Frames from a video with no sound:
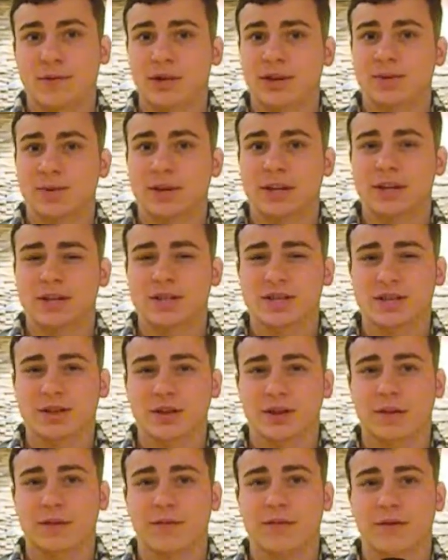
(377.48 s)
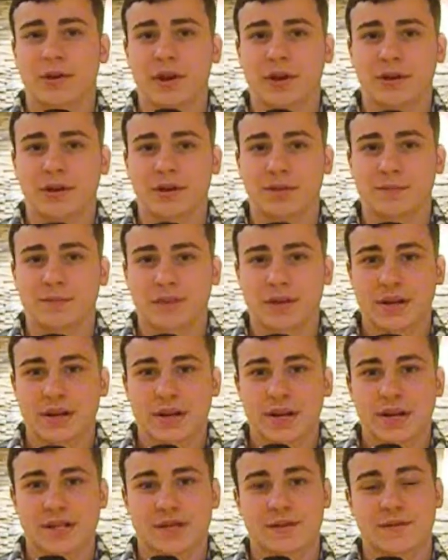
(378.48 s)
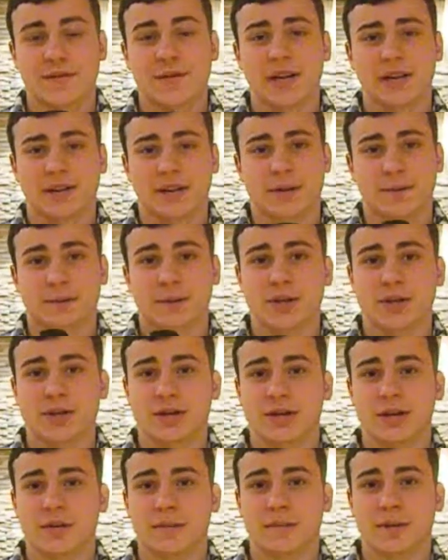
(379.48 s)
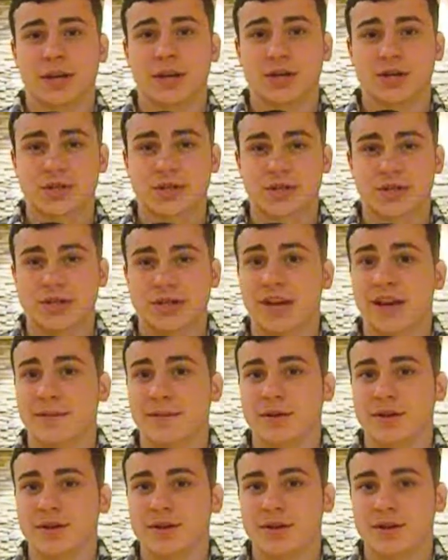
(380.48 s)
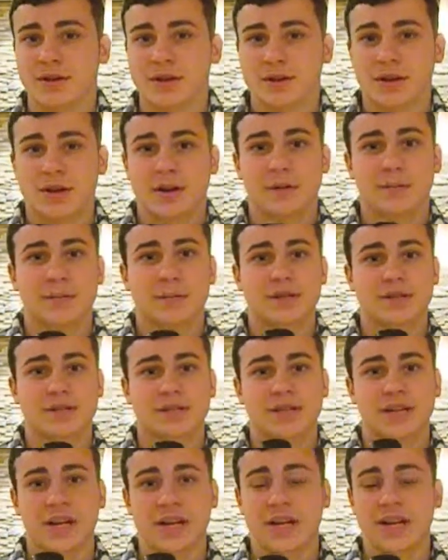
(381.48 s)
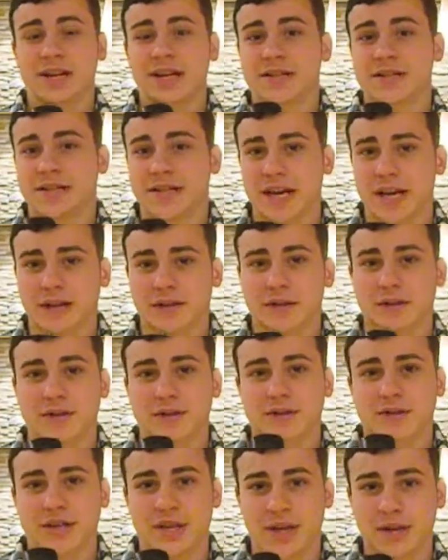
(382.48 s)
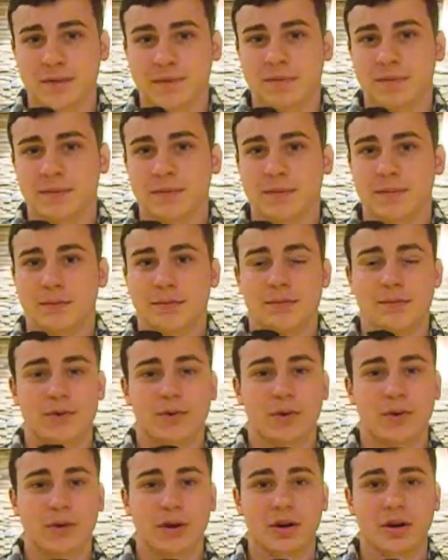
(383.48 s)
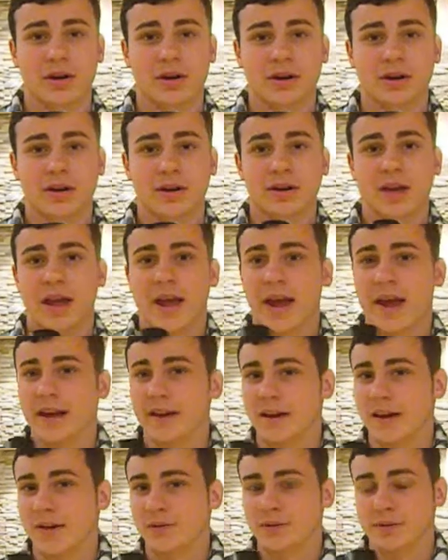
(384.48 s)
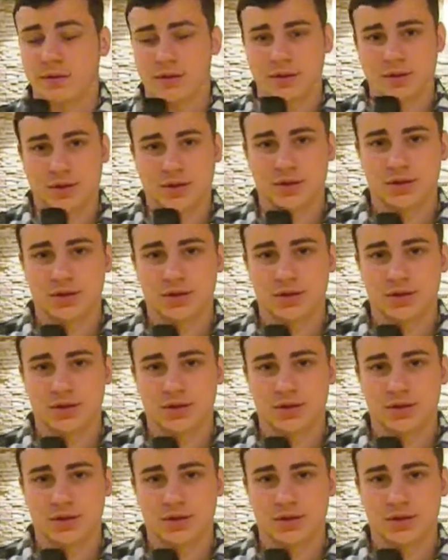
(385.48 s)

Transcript: For it to be considered a failure, it's the fact that a patient's image must stay exactly the same before and after the